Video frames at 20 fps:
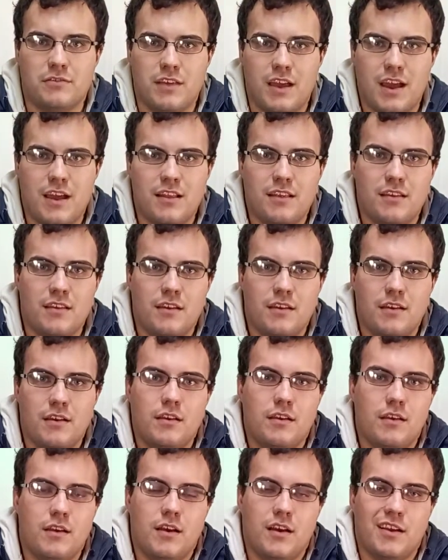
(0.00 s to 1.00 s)
that,
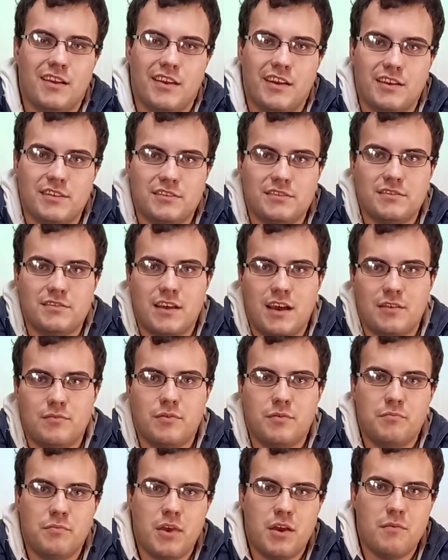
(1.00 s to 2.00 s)
I guess that
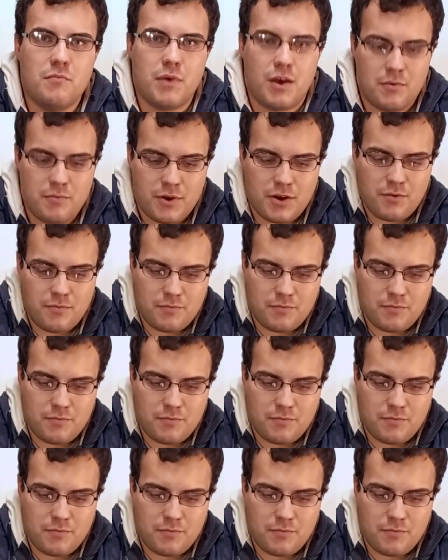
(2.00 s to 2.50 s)
would be a bummer.